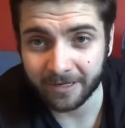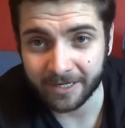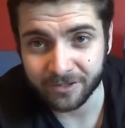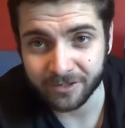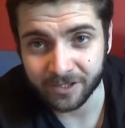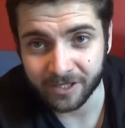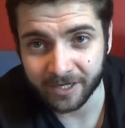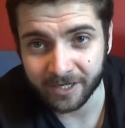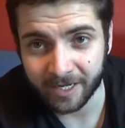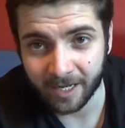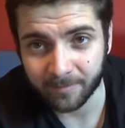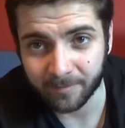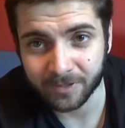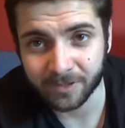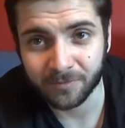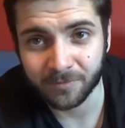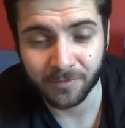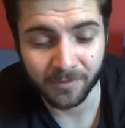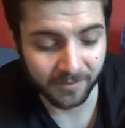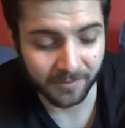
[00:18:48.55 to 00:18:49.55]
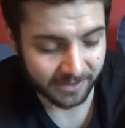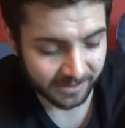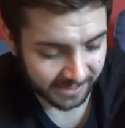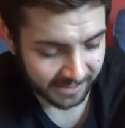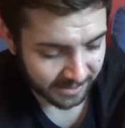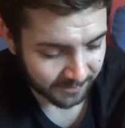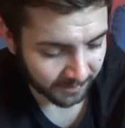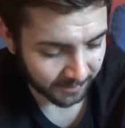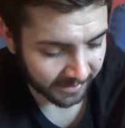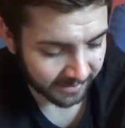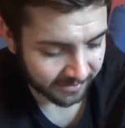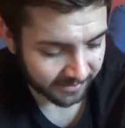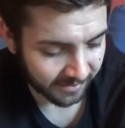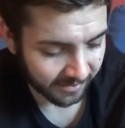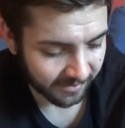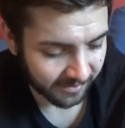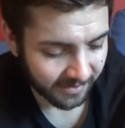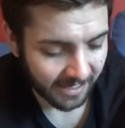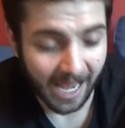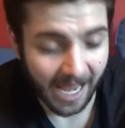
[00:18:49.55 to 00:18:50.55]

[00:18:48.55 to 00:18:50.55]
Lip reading: engineer captain with a siege ballista